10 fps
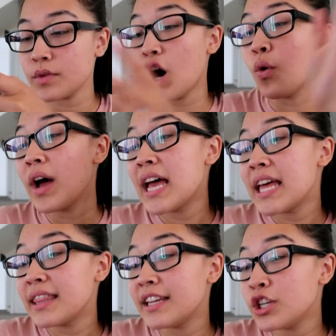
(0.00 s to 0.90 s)
Oh,
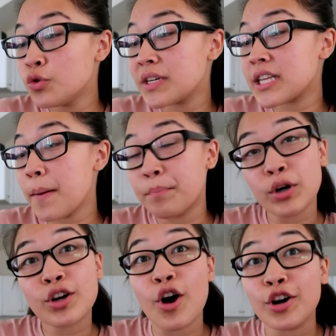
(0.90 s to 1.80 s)
the newest
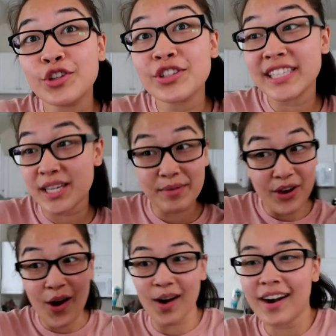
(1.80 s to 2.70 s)
book on your
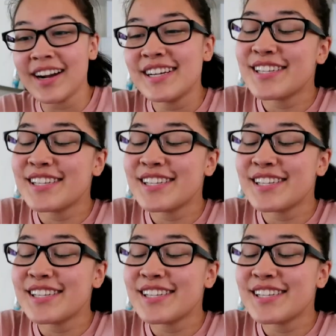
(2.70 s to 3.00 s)
TBR.